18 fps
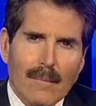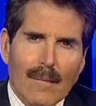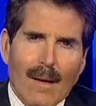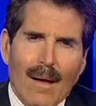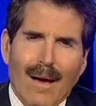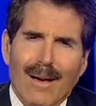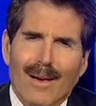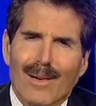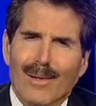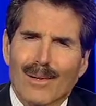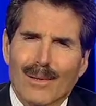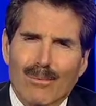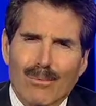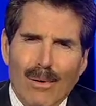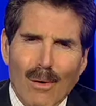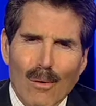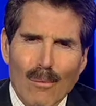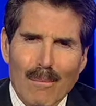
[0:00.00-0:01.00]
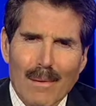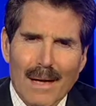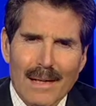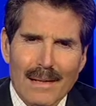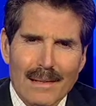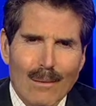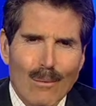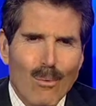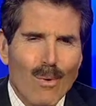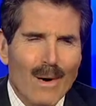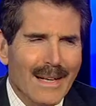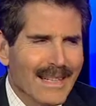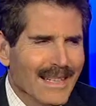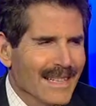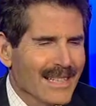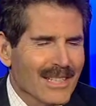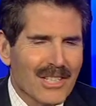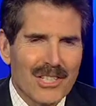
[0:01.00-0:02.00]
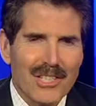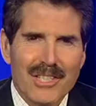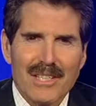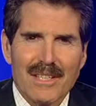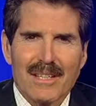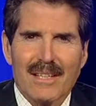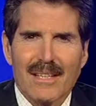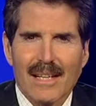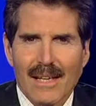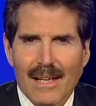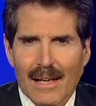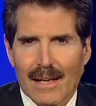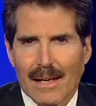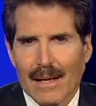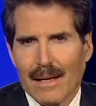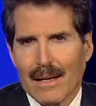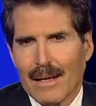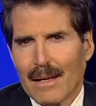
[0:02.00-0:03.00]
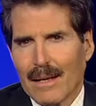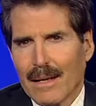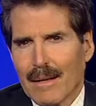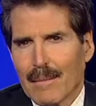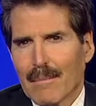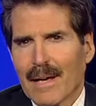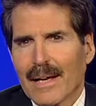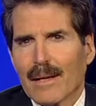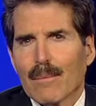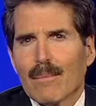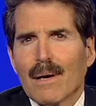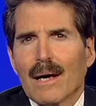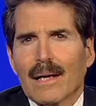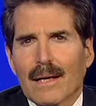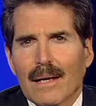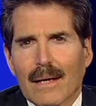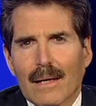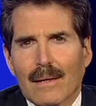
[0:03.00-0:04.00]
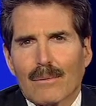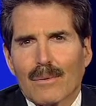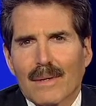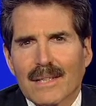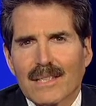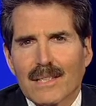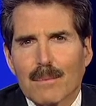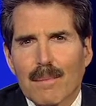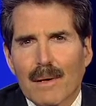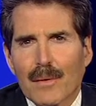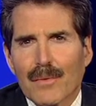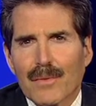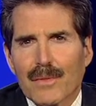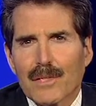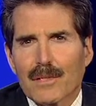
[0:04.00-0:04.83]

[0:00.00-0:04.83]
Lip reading: A good role model. What is she thinking? Michael Monahan writes about this